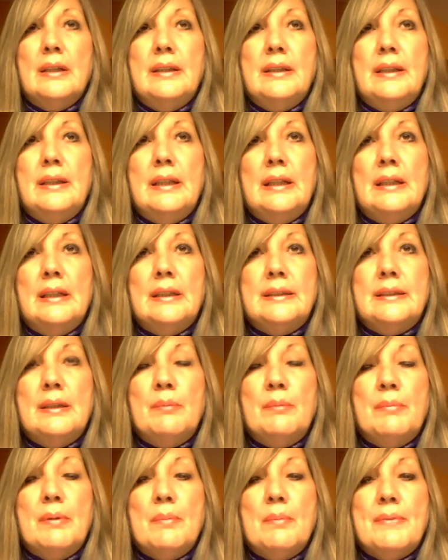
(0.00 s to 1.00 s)
the
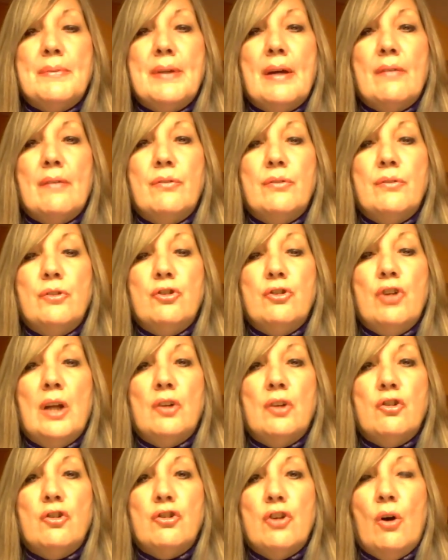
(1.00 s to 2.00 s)
symptoms have
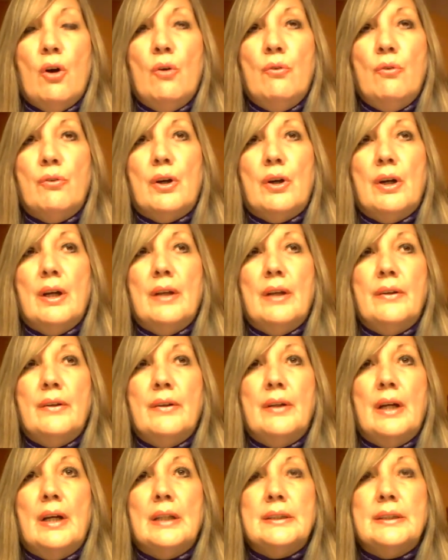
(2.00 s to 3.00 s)
changed over, and they're
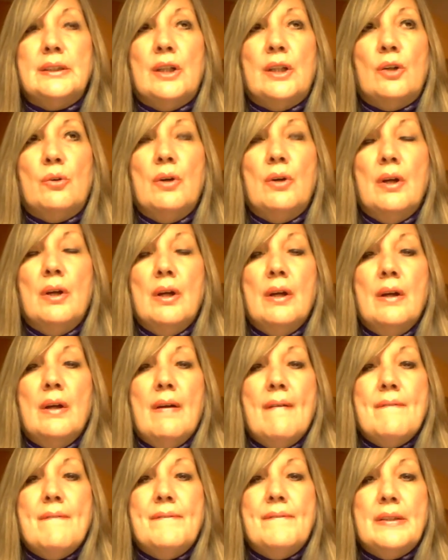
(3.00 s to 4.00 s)
not so
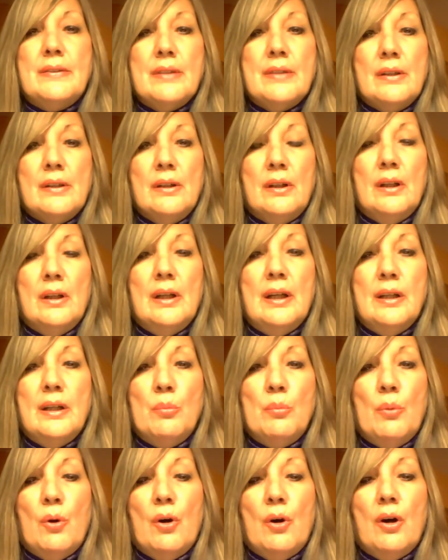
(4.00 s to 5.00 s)
physical
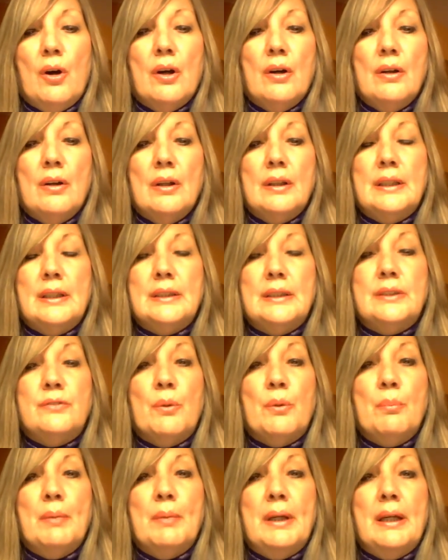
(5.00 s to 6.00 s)
anymore. At least
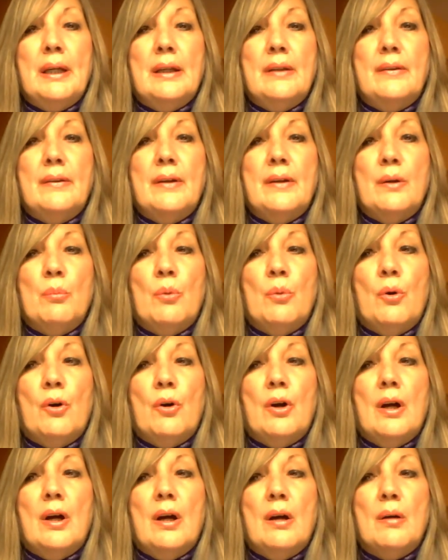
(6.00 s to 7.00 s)
for me, they're
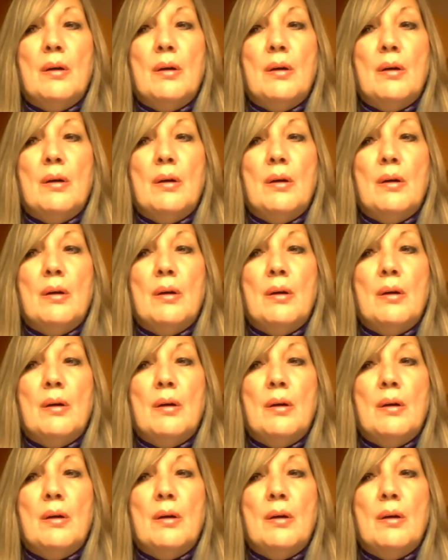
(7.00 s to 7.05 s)
more